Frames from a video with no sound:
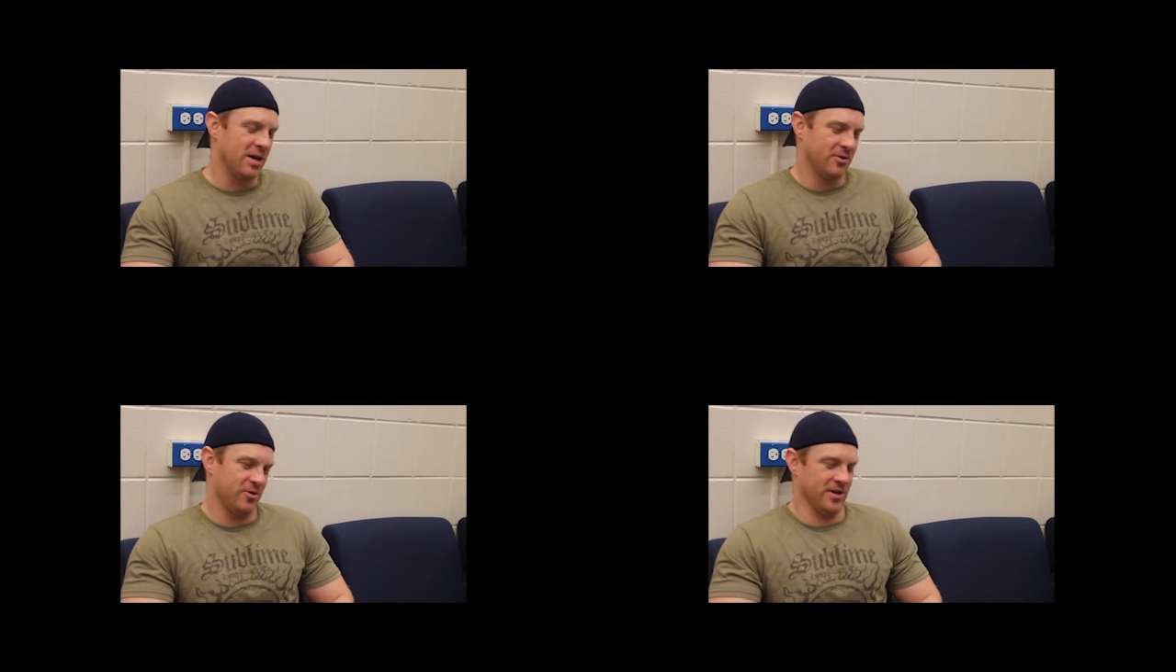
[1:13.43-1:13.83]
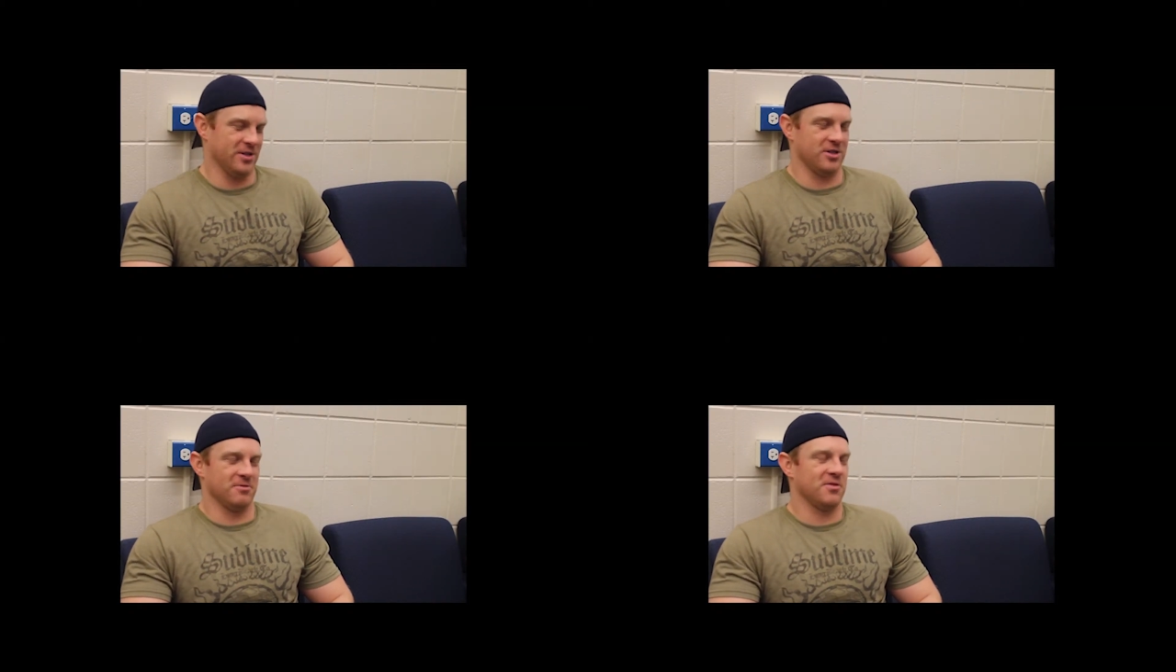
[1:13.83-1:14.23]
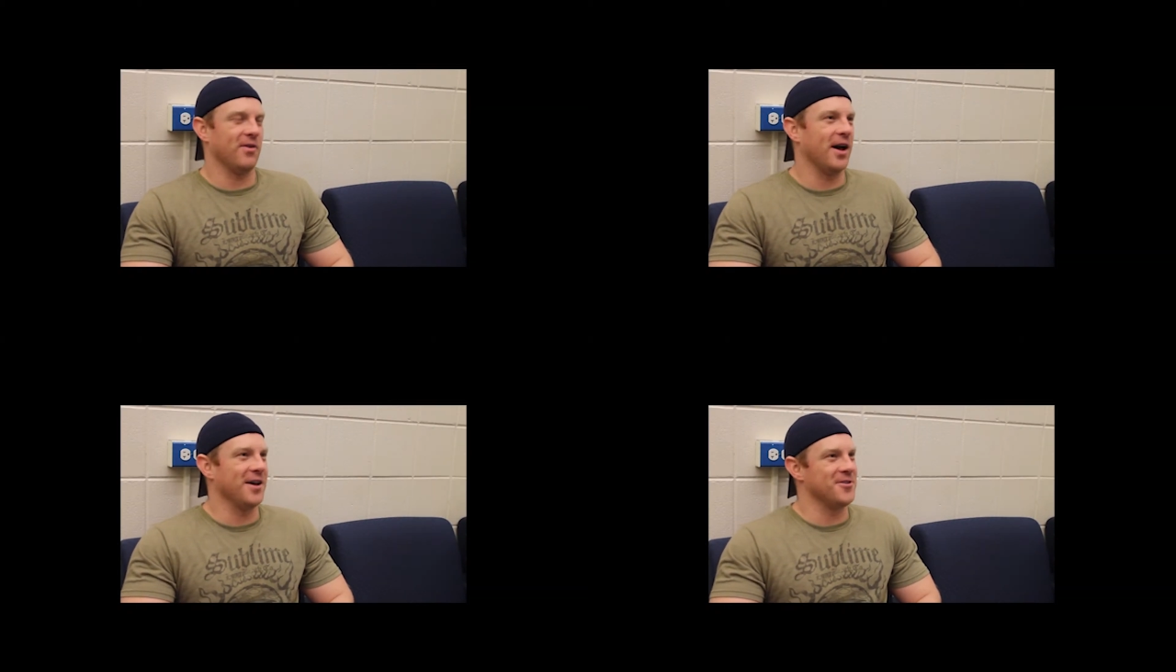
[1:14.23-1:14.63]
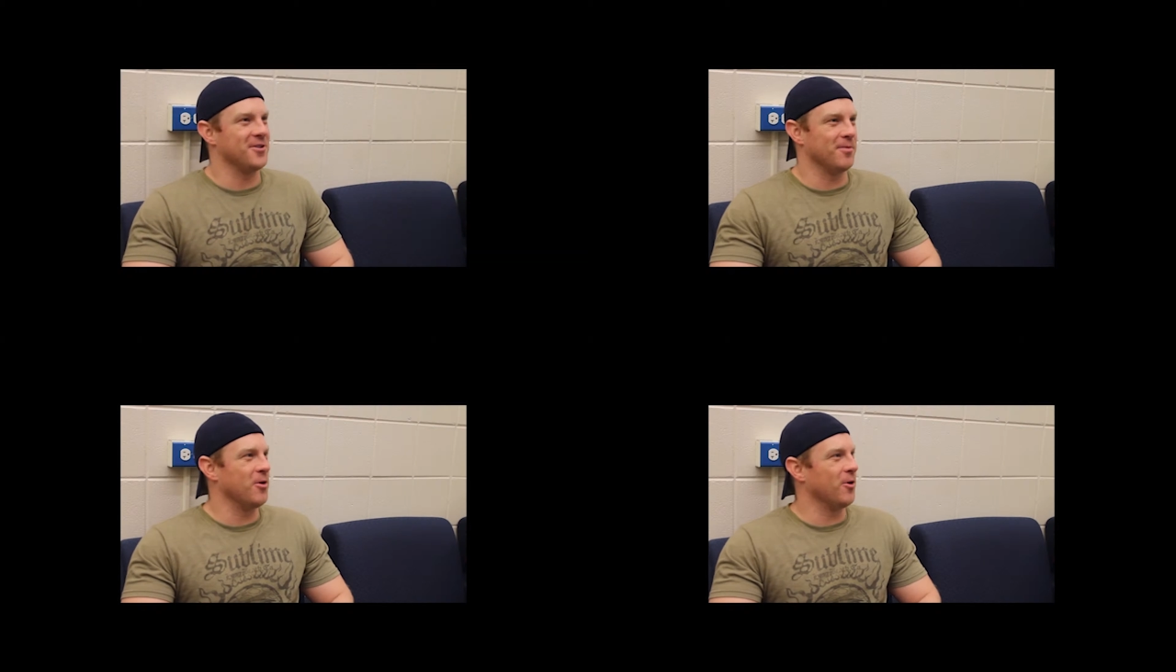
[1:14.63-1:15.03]
The transition was fine. You
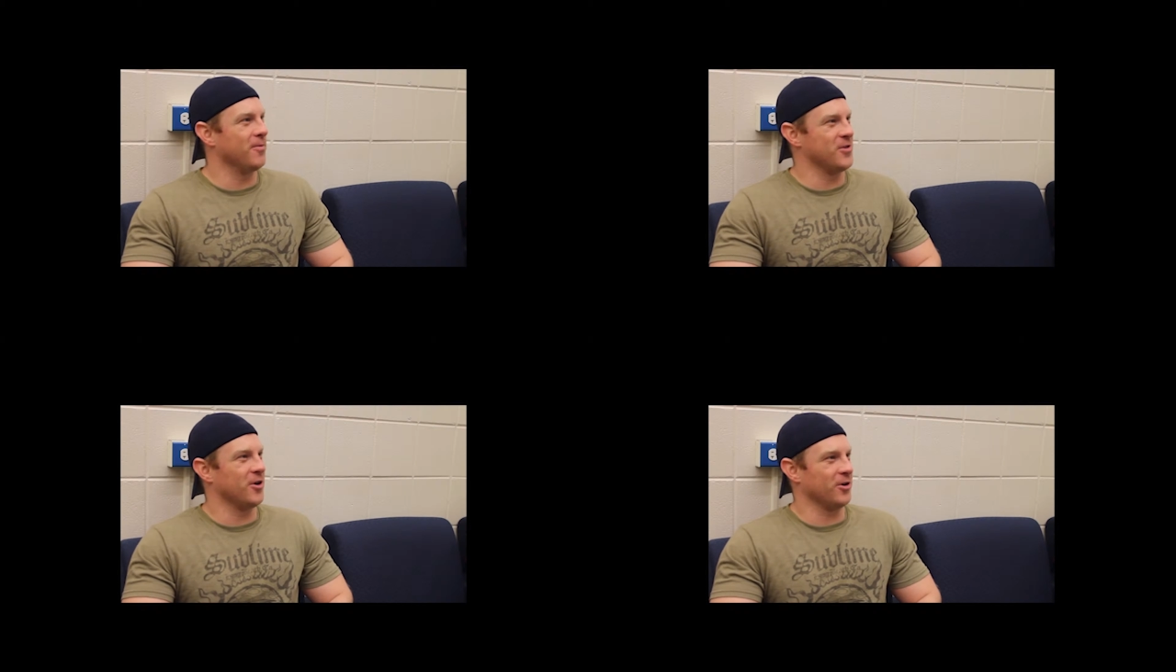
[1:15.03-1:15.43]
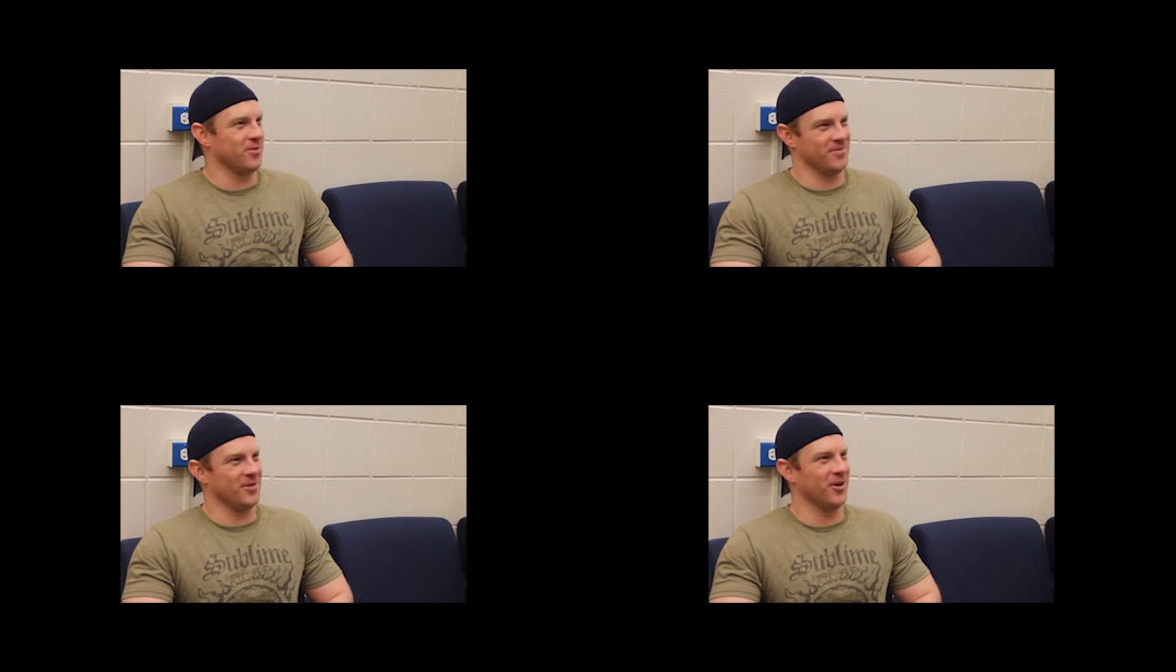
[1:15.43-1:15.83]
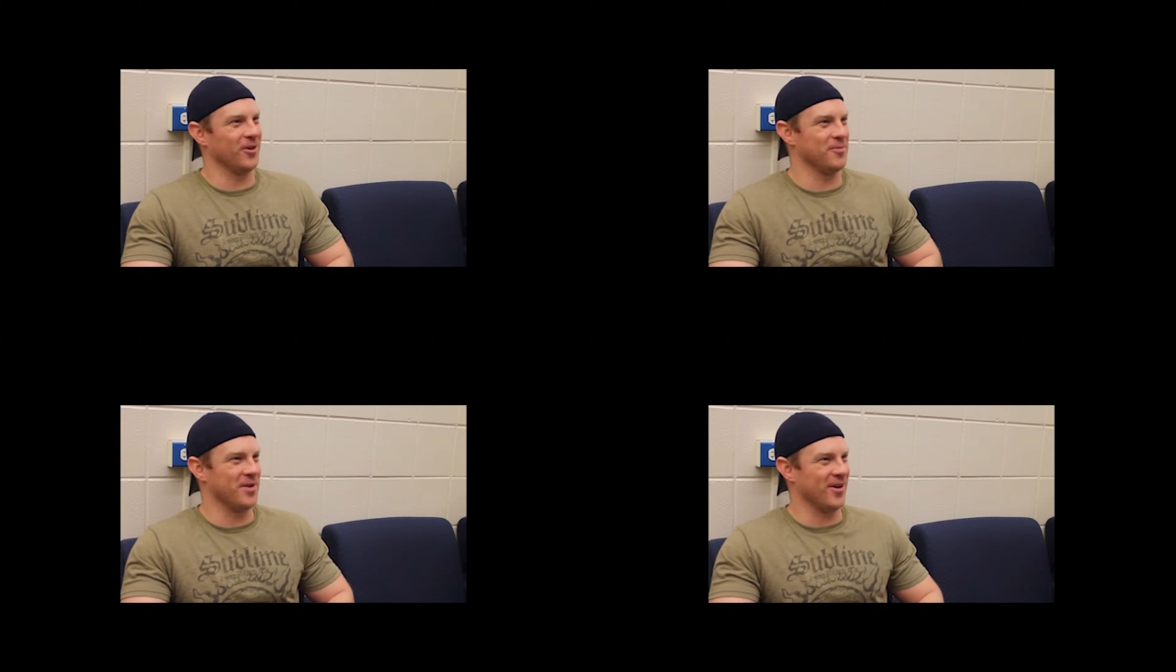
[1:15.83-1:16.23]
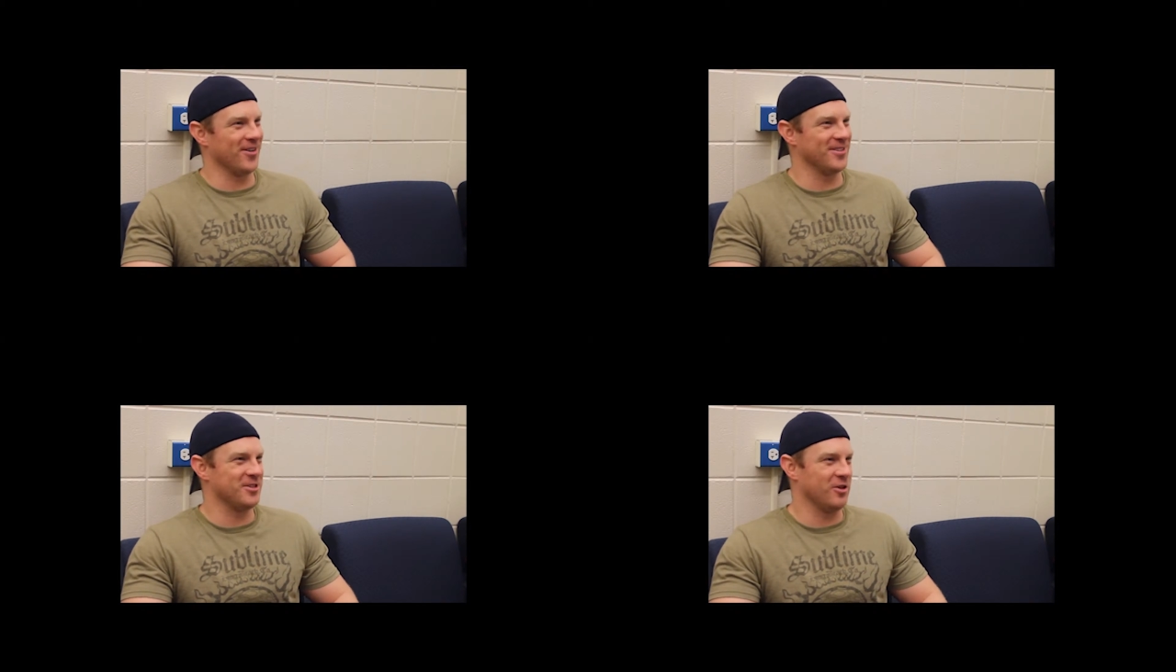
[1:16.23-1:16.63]
come home, you hug your
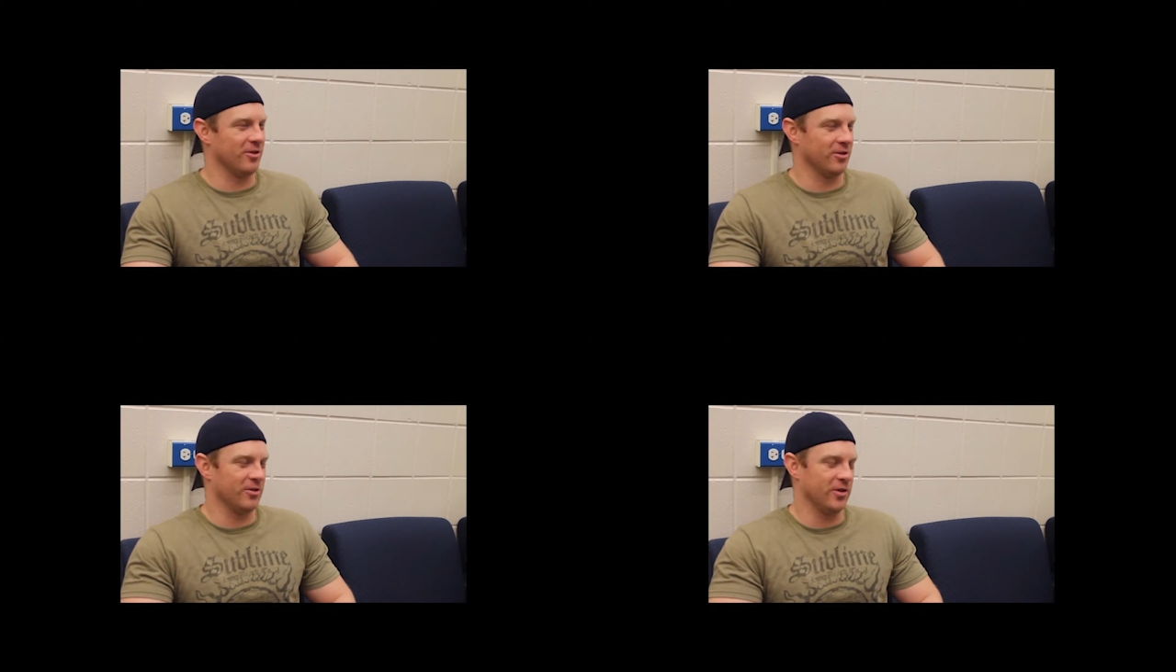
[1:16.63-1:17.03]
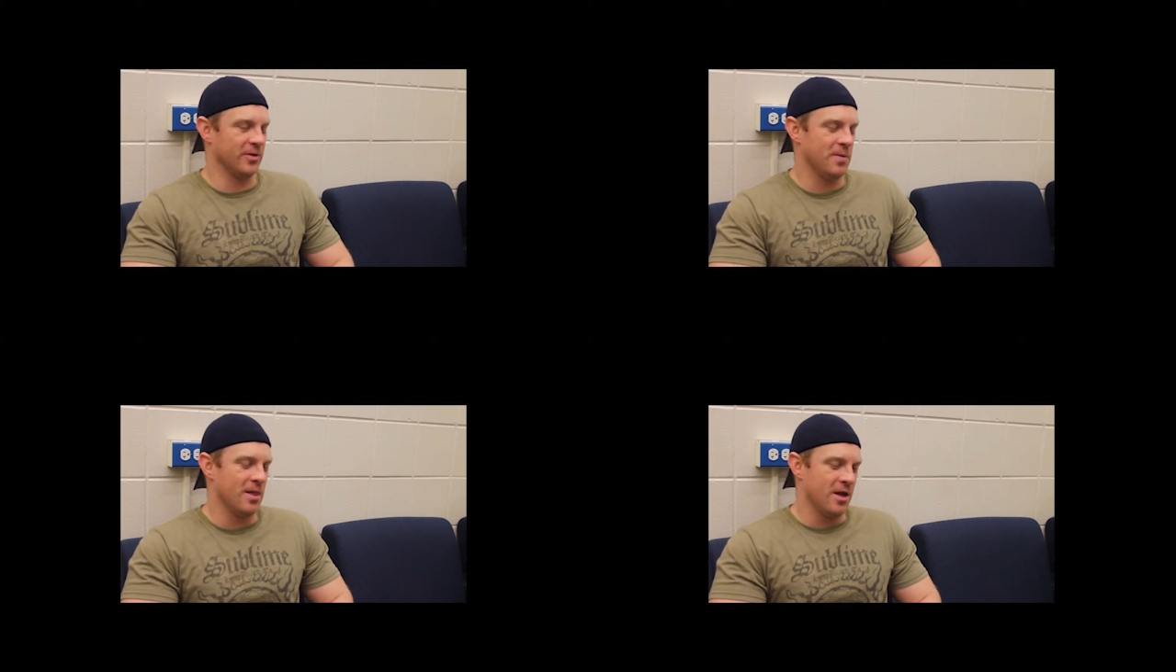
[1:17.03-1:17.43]
parents. You know, you're good.